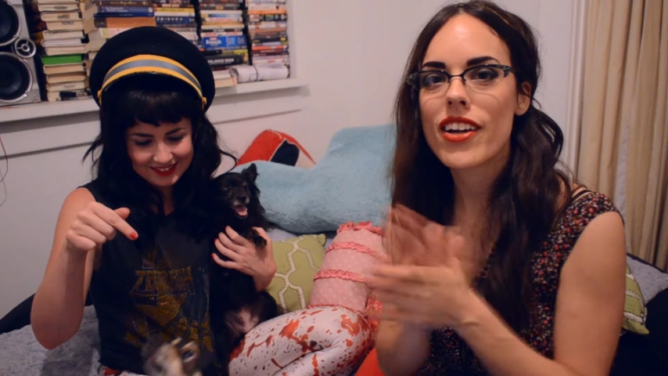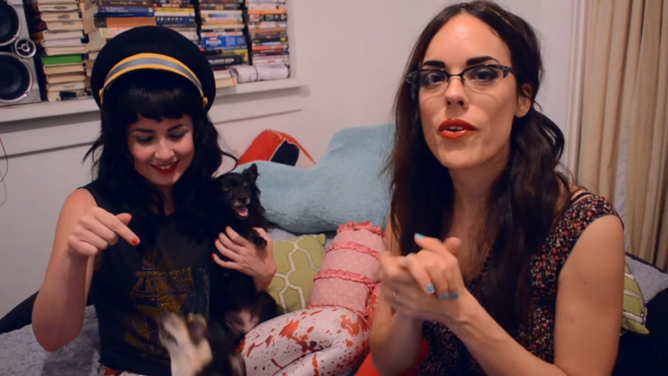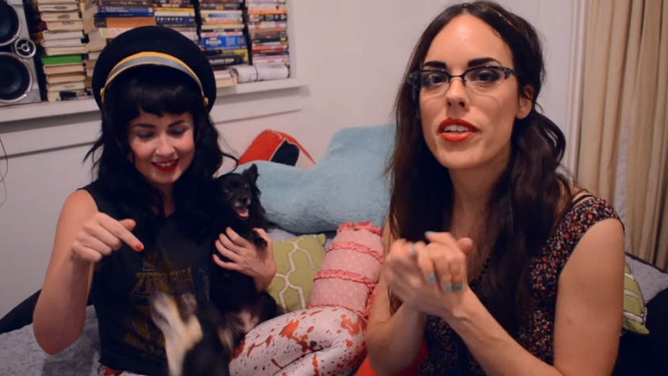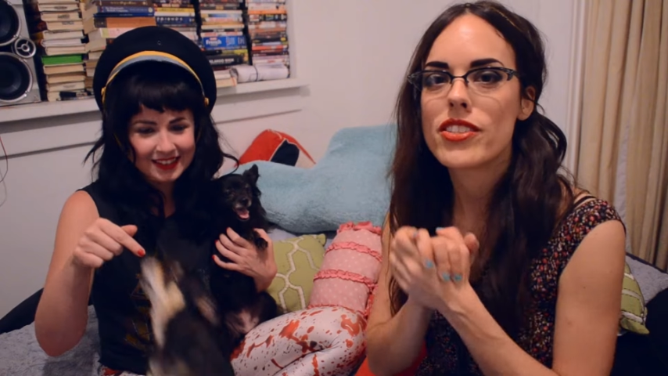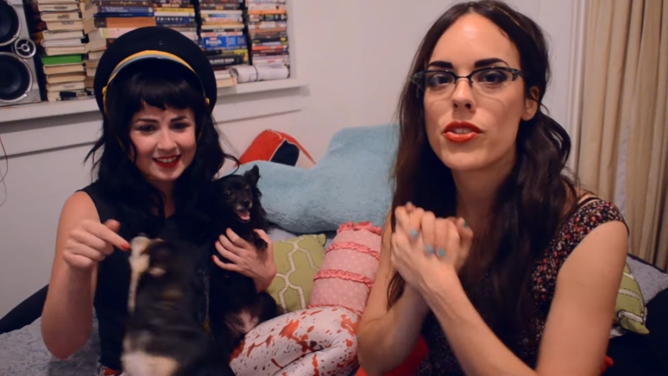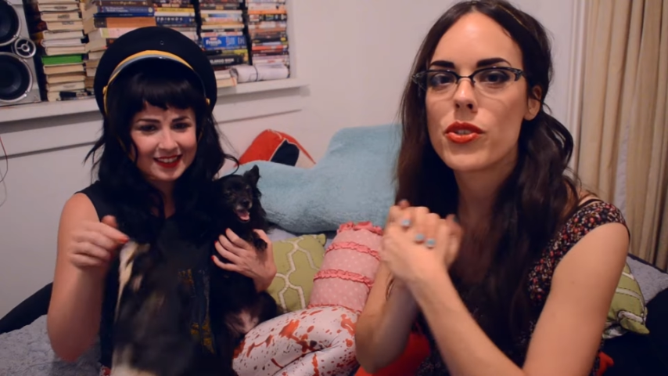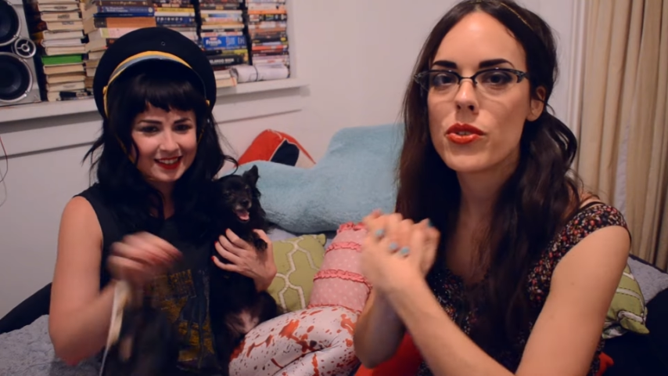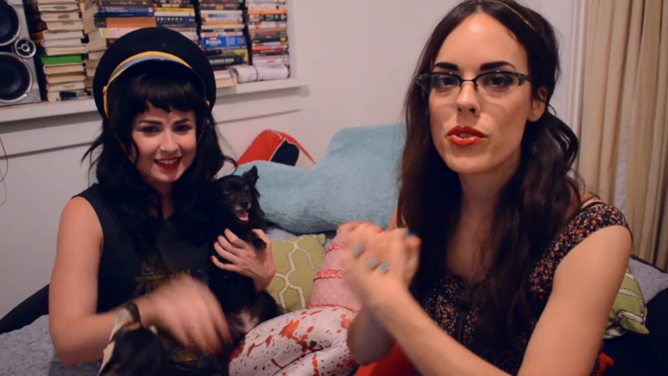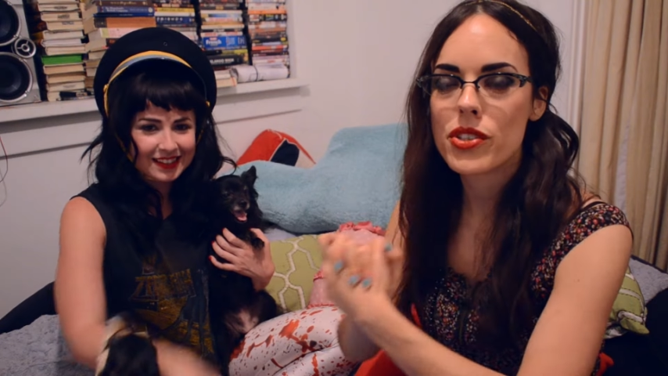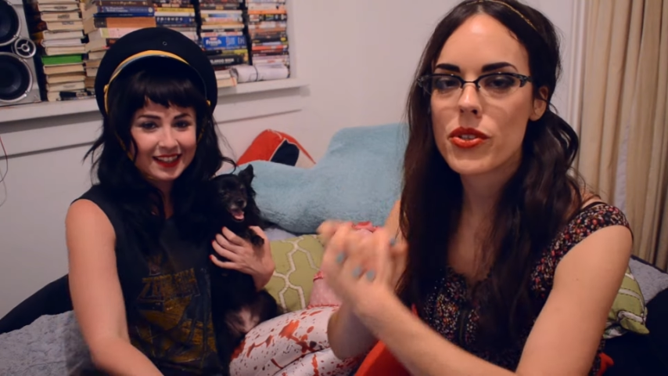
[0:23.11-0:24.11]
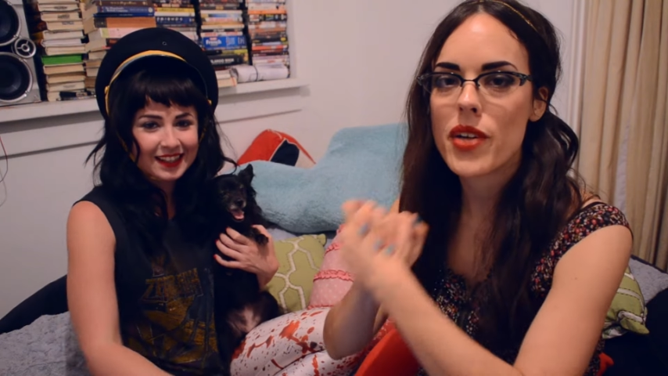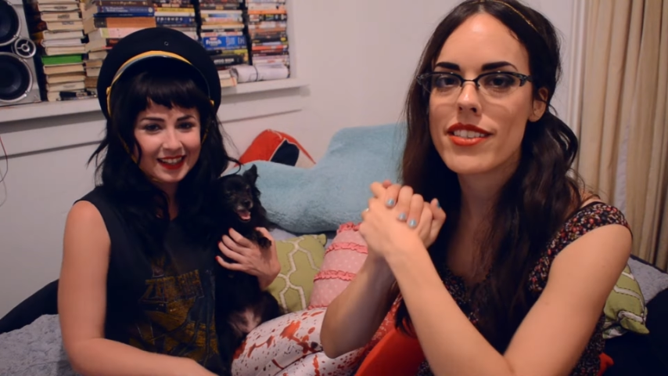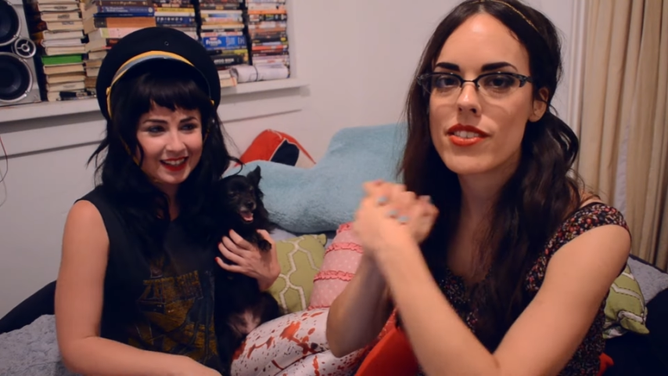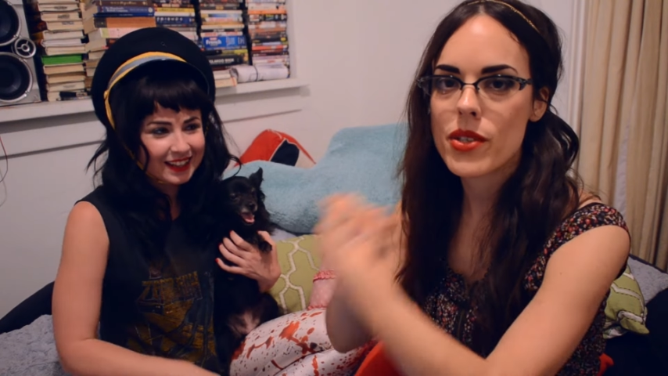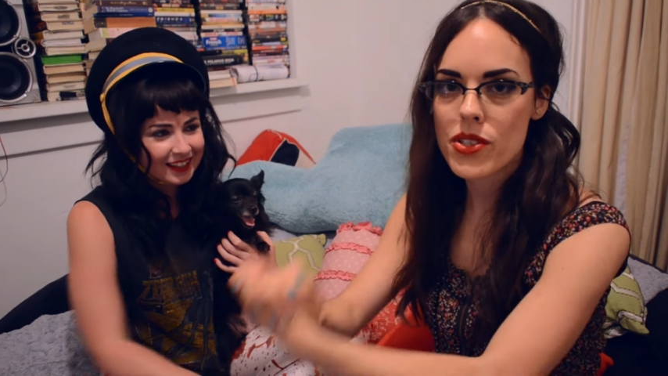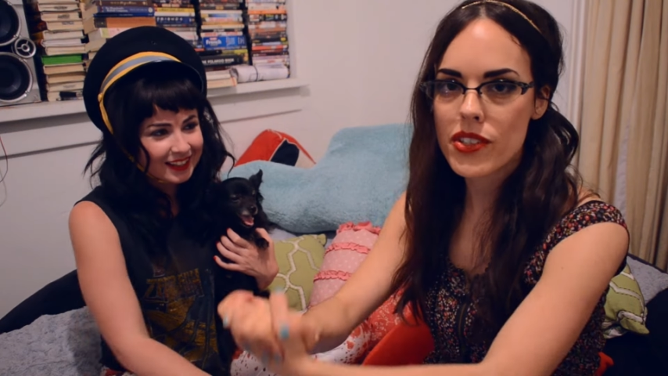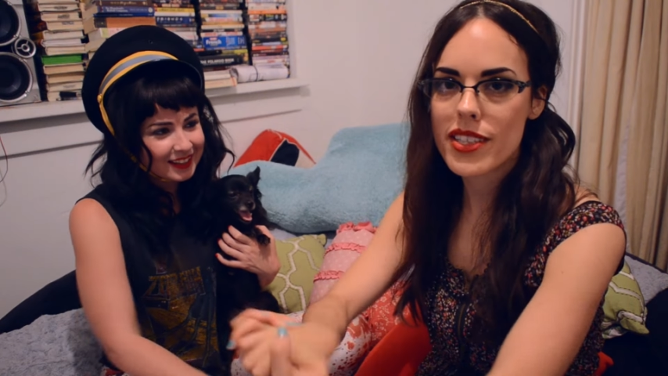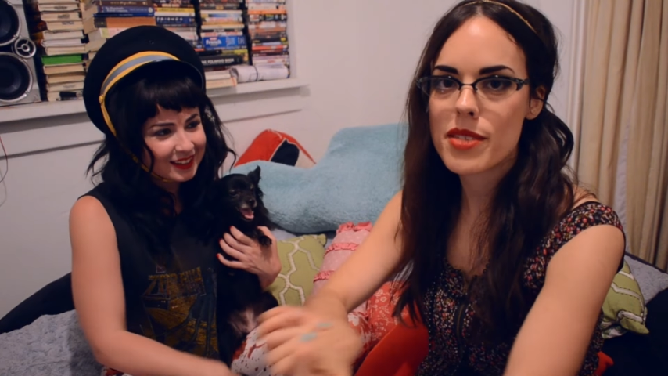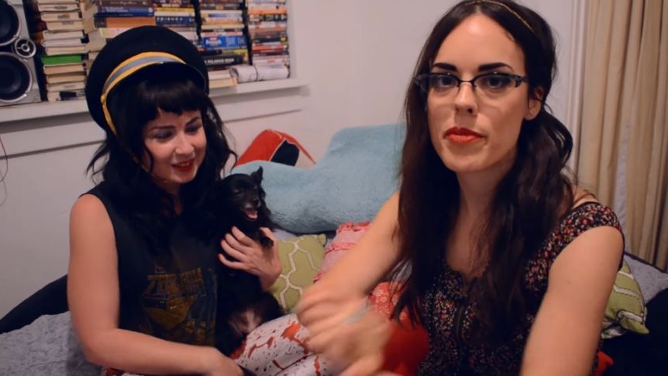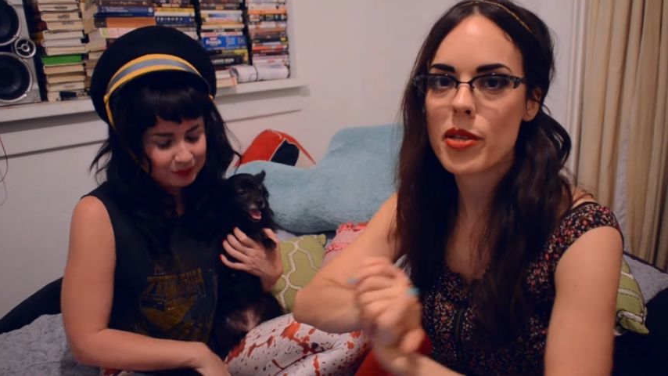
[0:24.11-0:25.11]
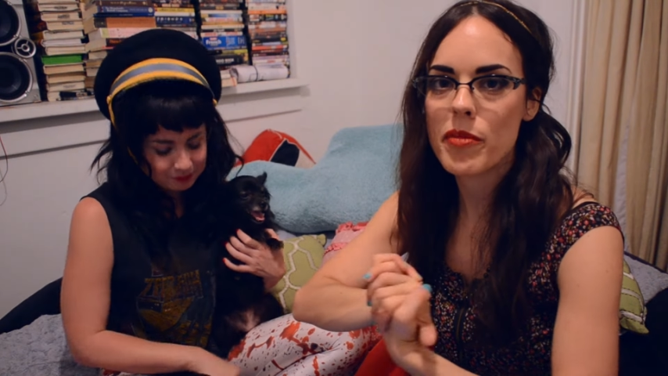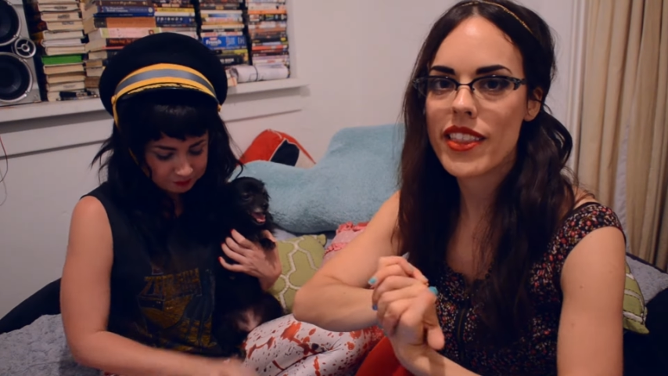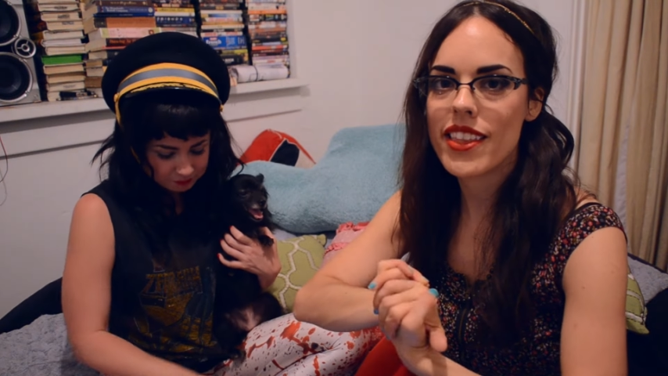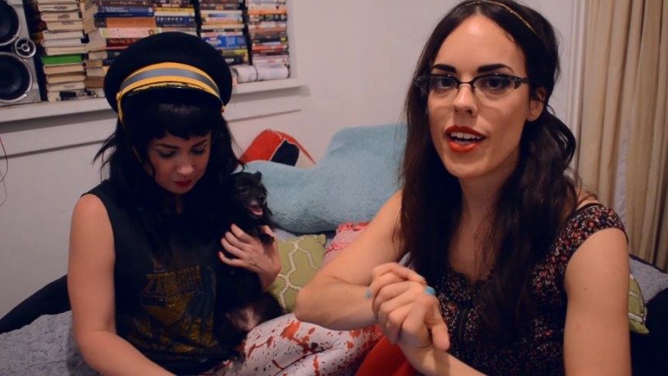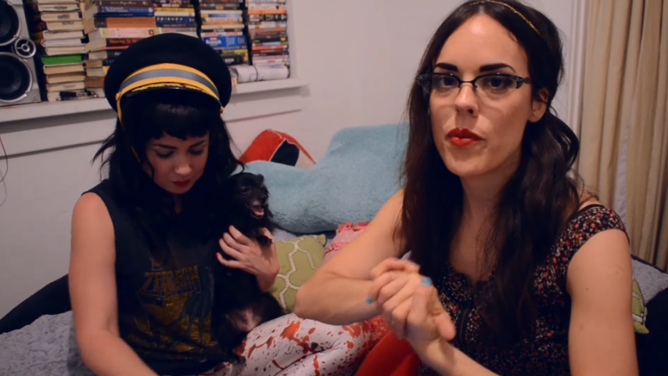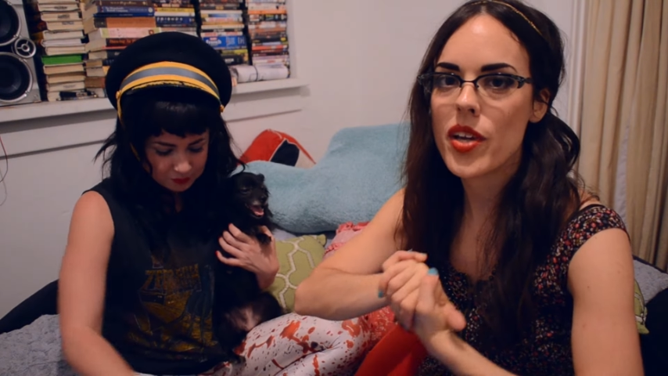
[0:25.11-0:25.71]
Speaker 1: going to do a social experiment that